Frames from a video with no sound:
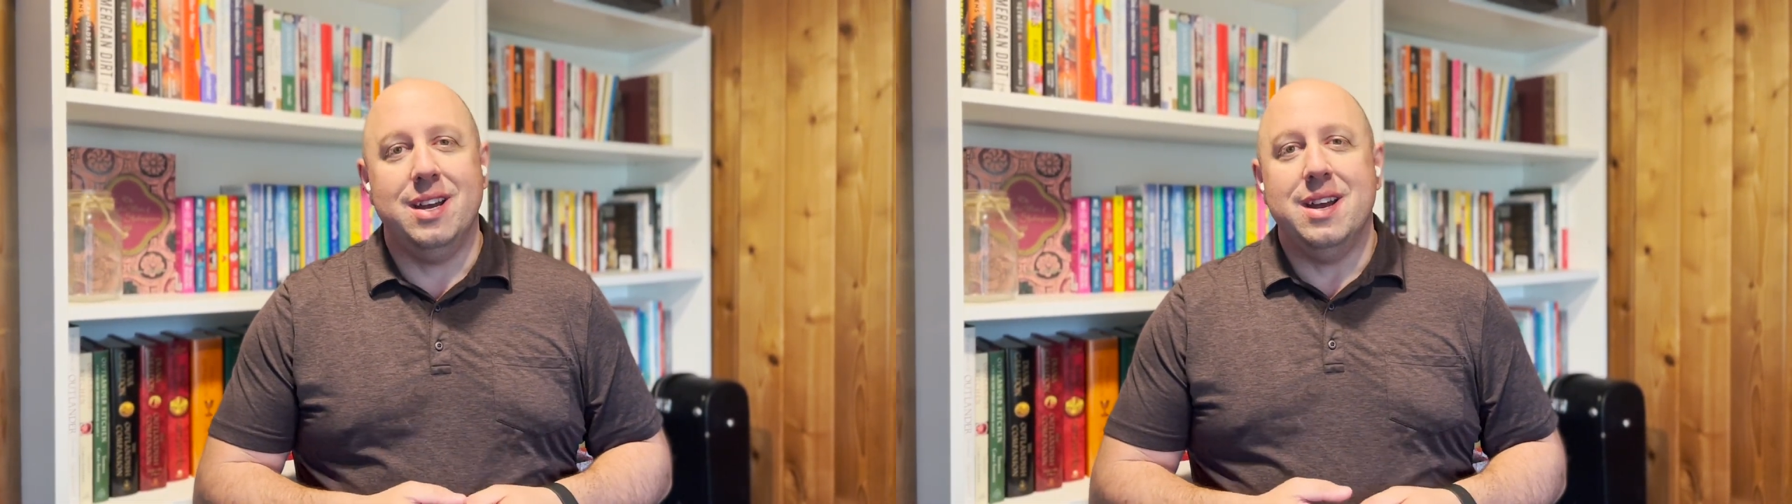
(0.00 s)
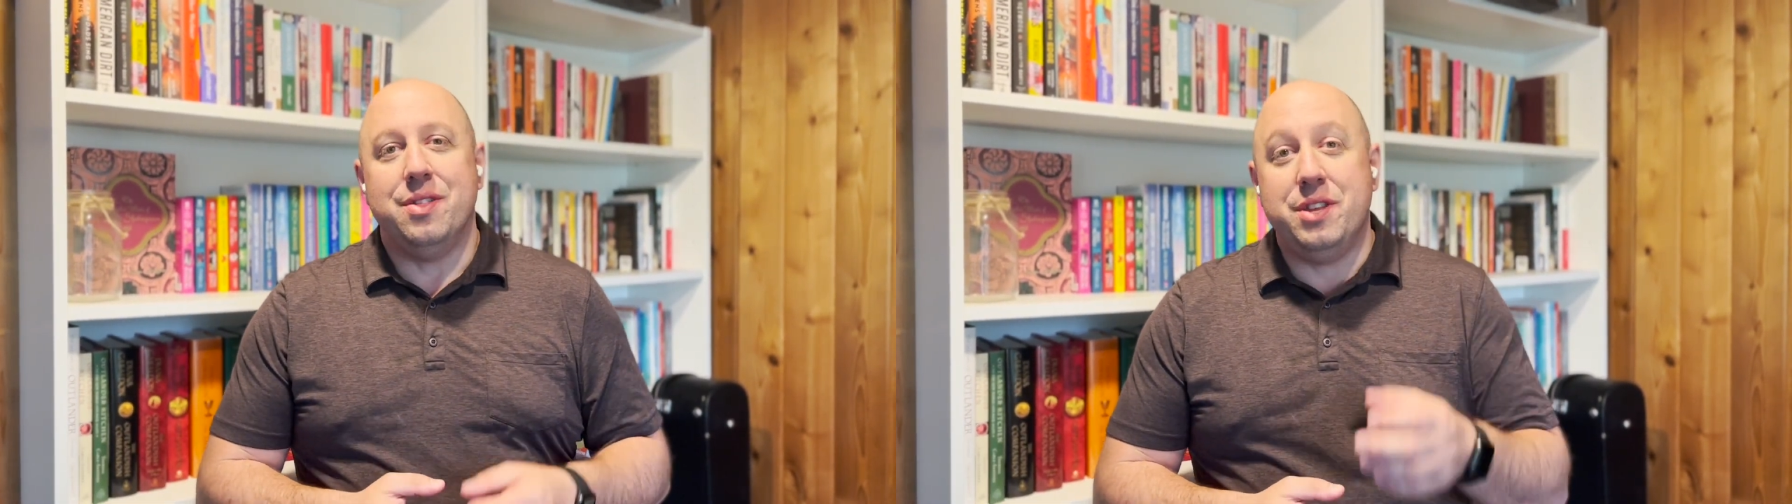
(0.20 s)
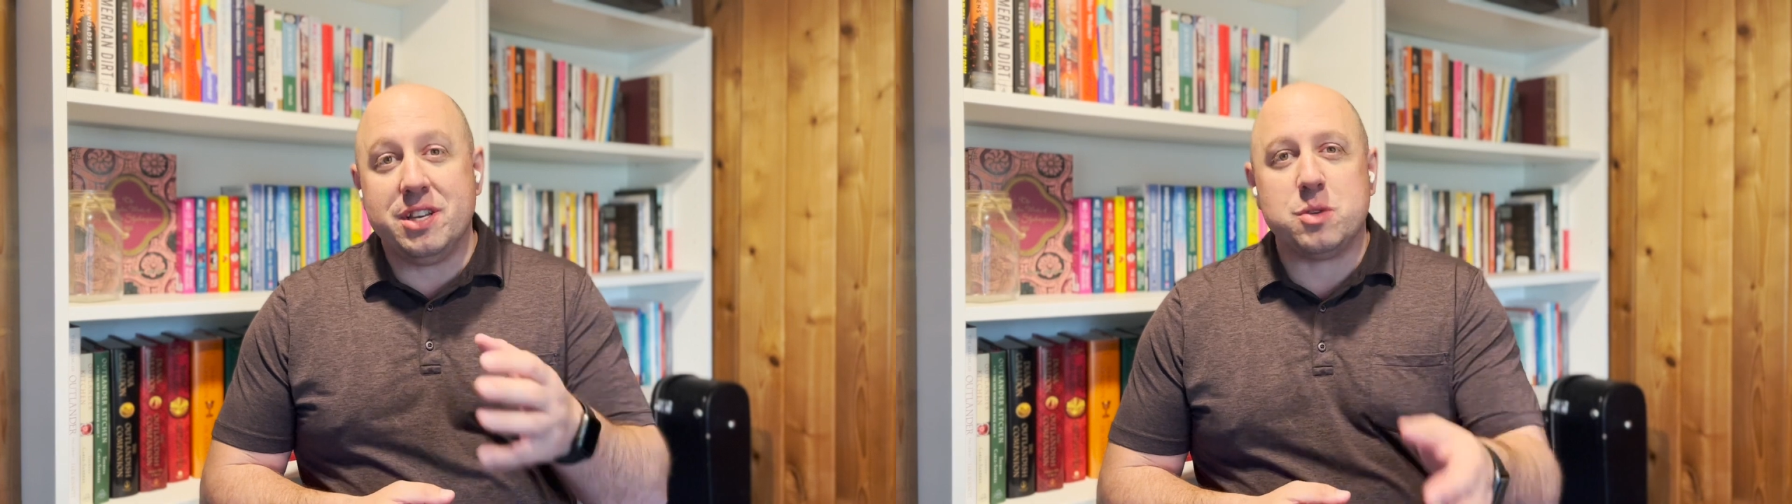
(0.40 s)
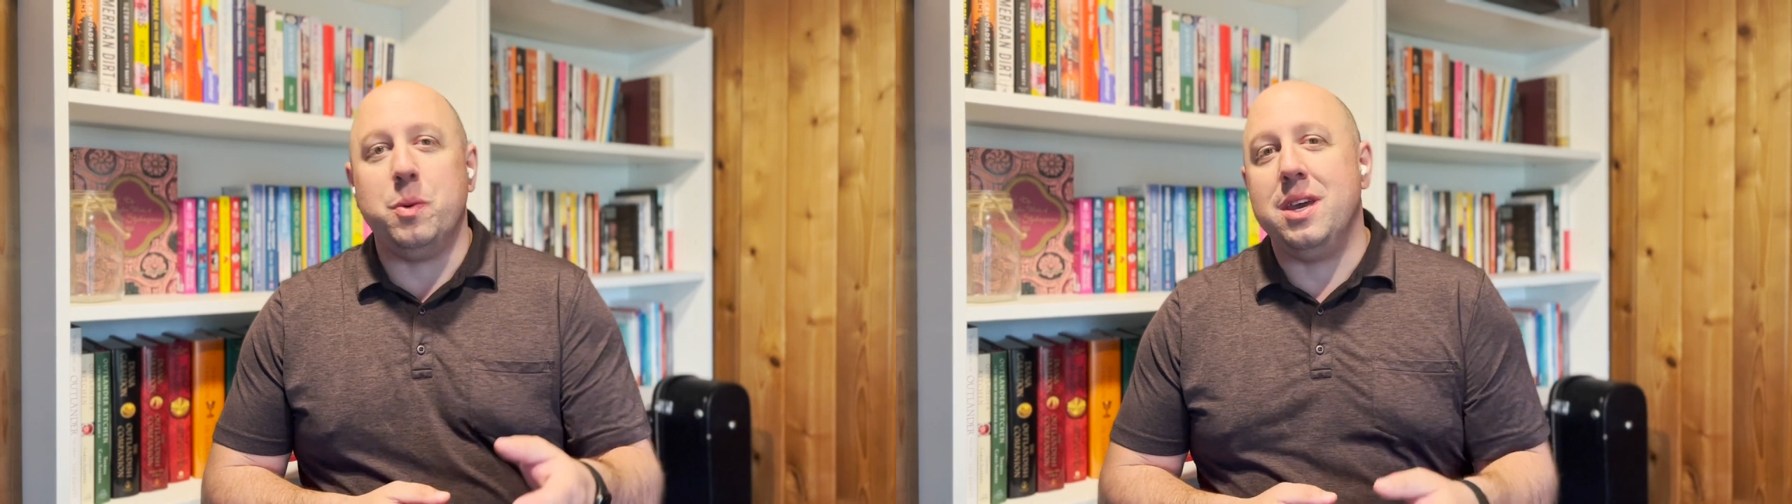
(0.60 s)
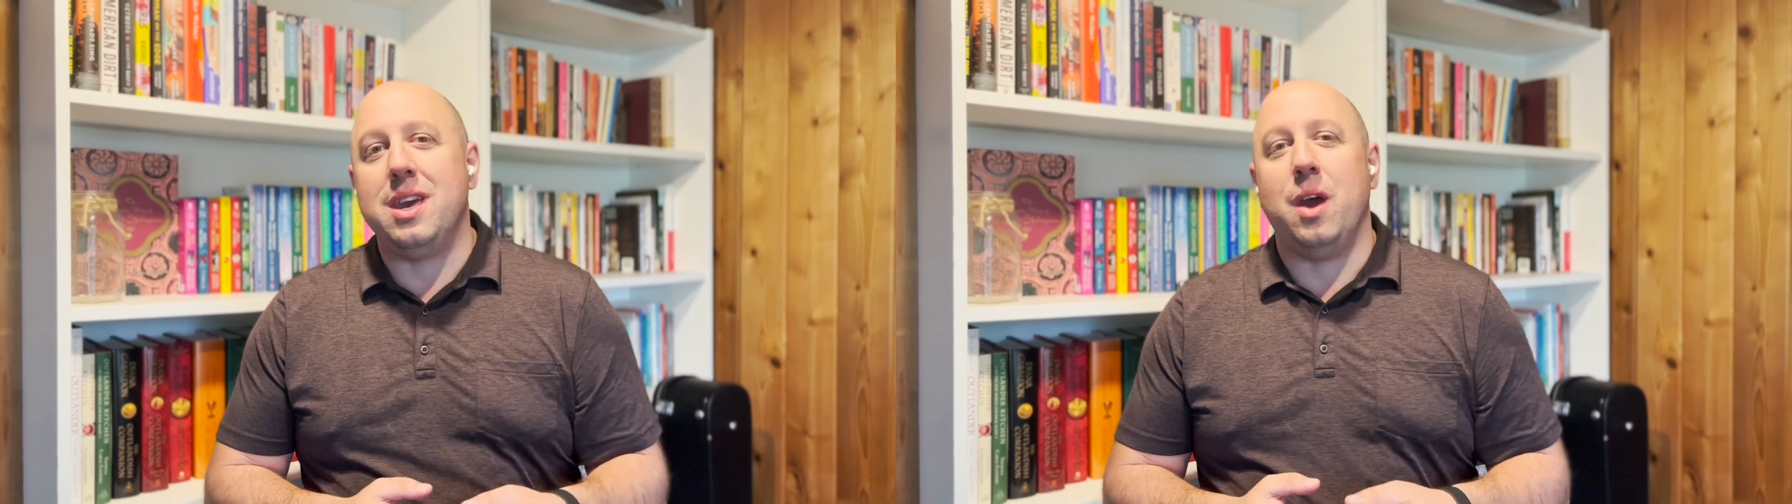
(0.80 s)
This
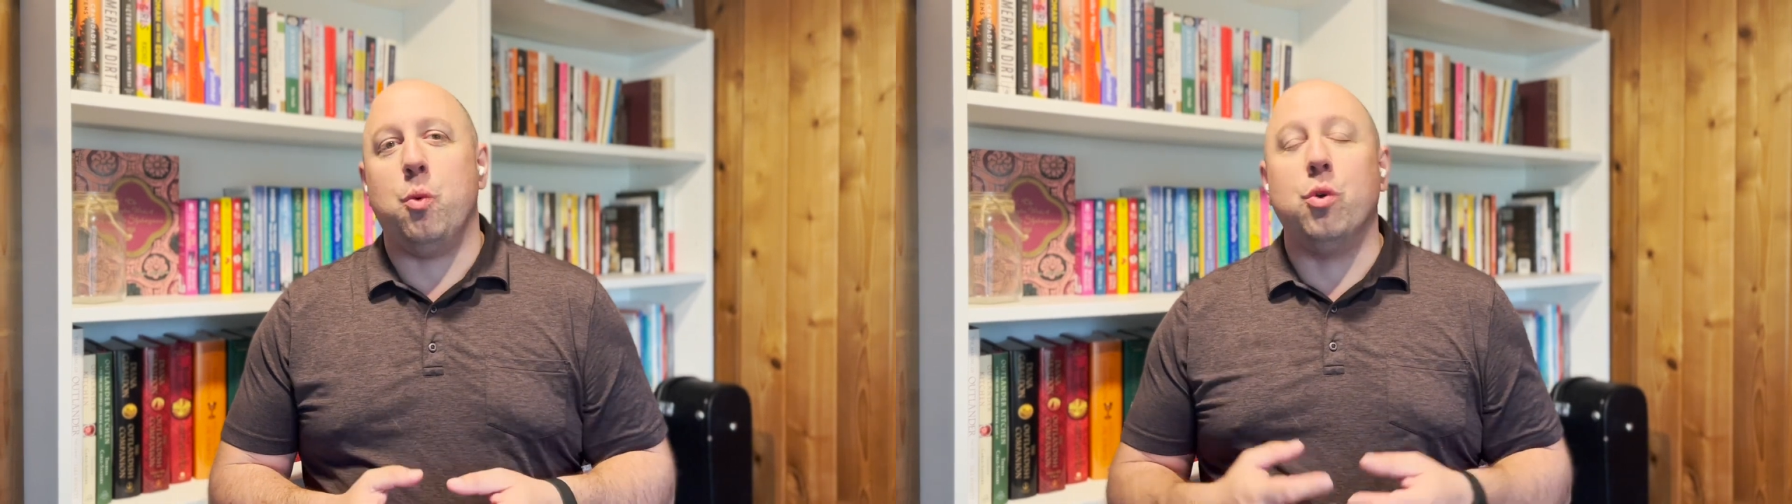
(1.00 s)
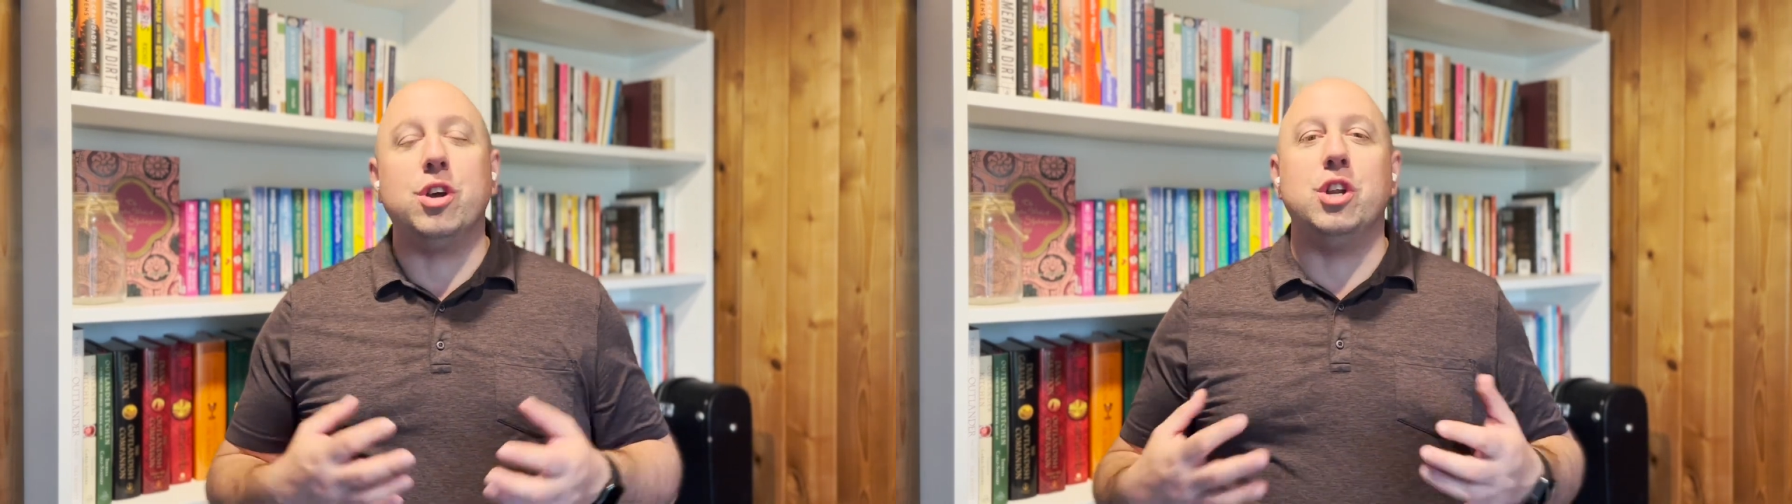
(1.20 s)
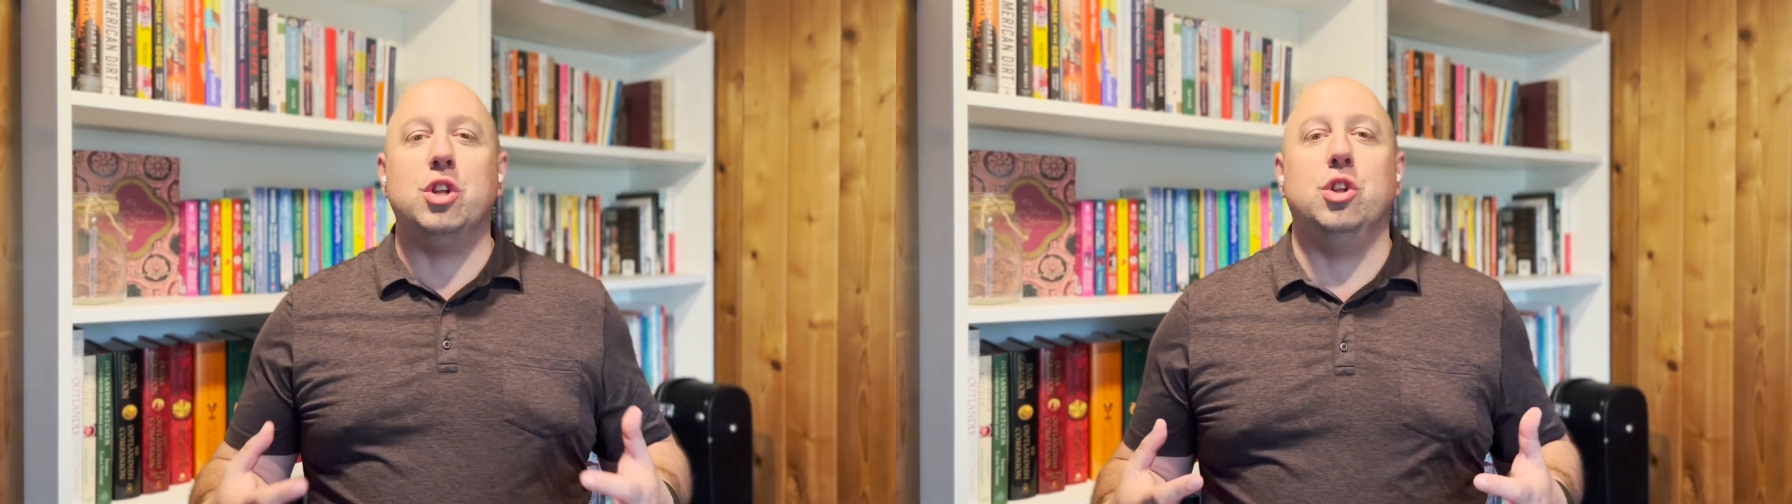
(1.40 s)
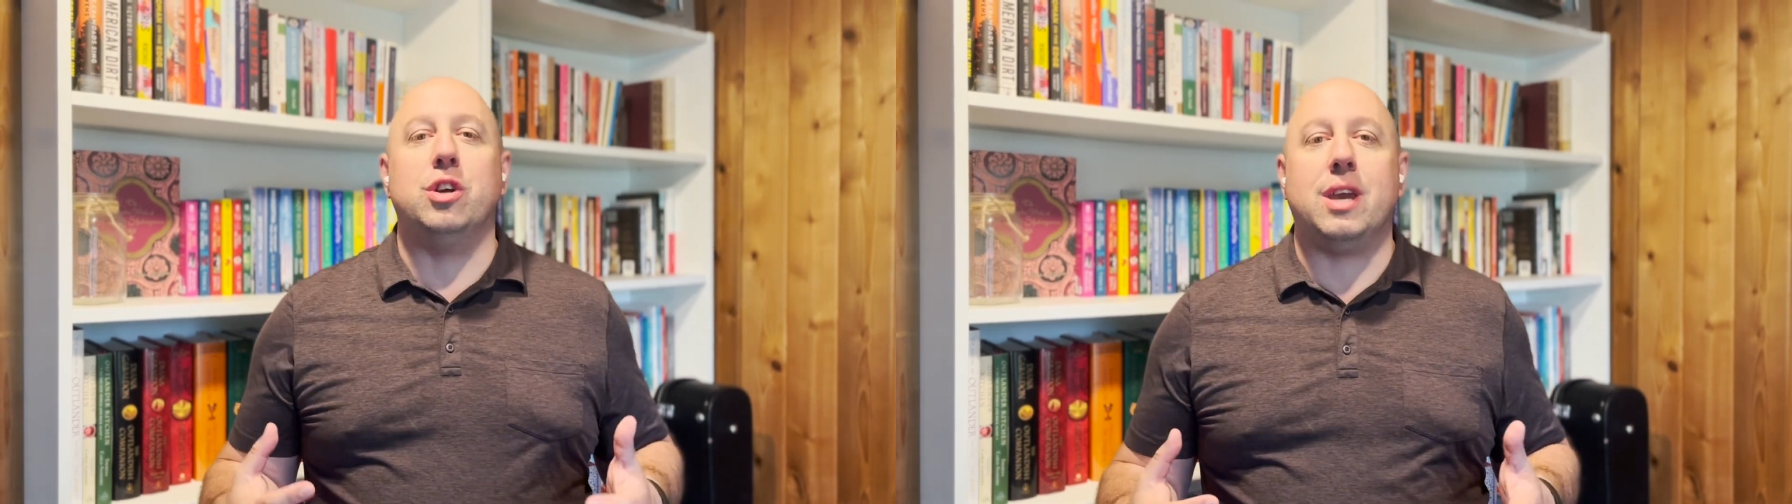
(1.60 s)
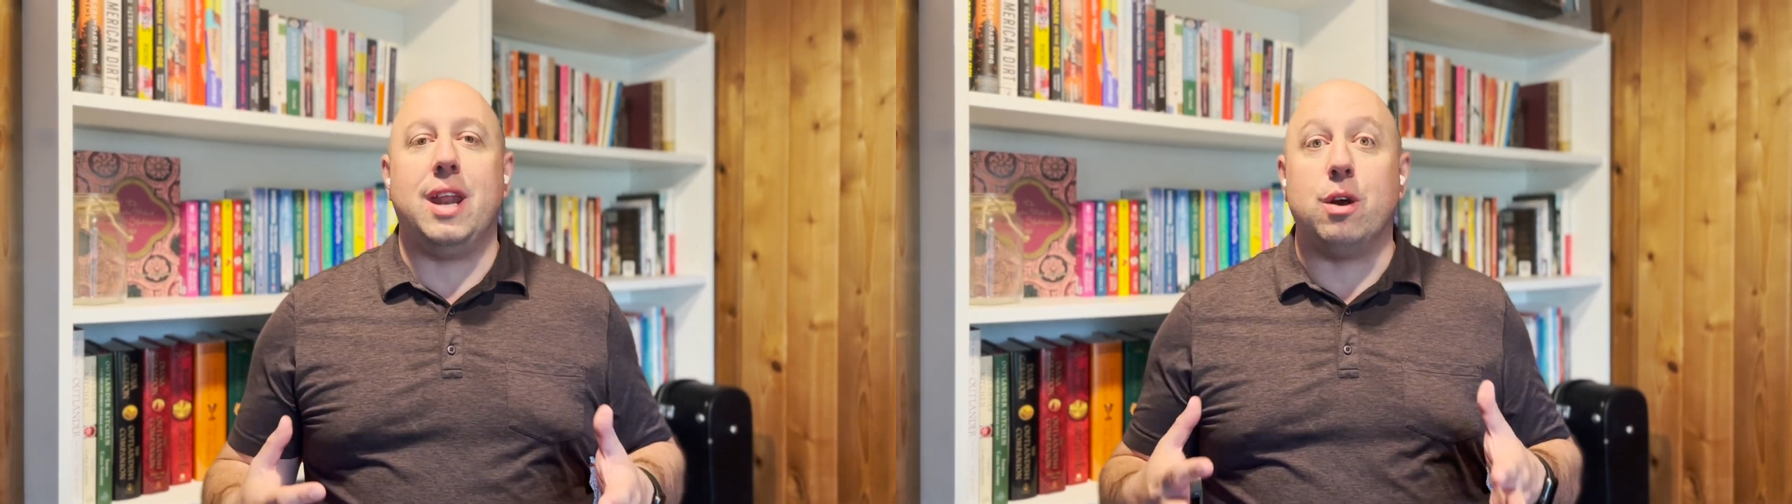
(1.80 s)
weekend, we're going to look at how